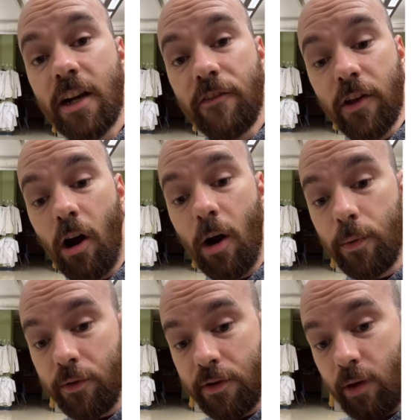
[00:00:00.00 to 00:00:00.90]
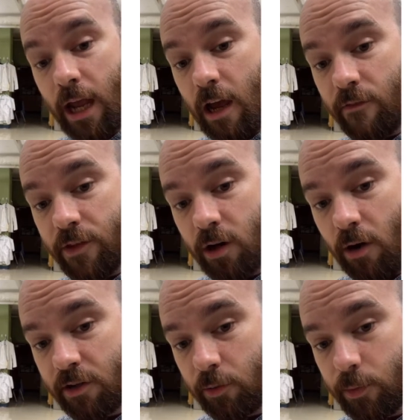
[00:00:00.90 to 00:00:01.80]
the carpals, we have the
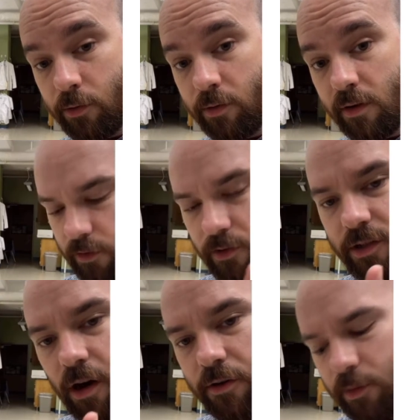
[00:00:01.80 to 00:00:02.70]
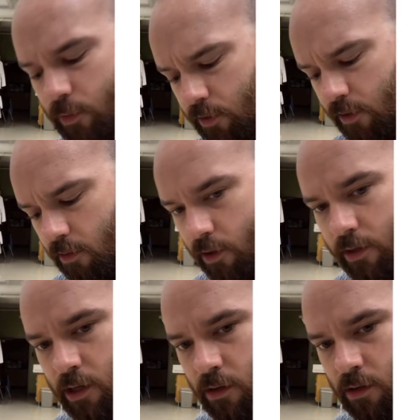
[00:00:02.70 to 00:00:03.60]
tarsal bones. So the tarsal bones are all
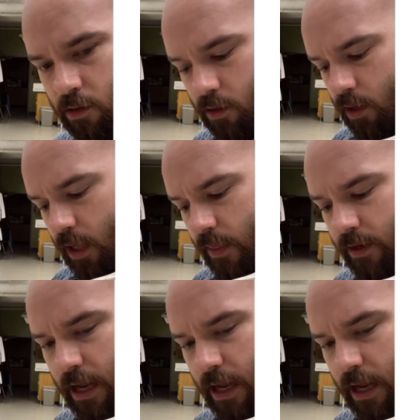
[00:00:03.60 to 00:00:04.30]
here. And then down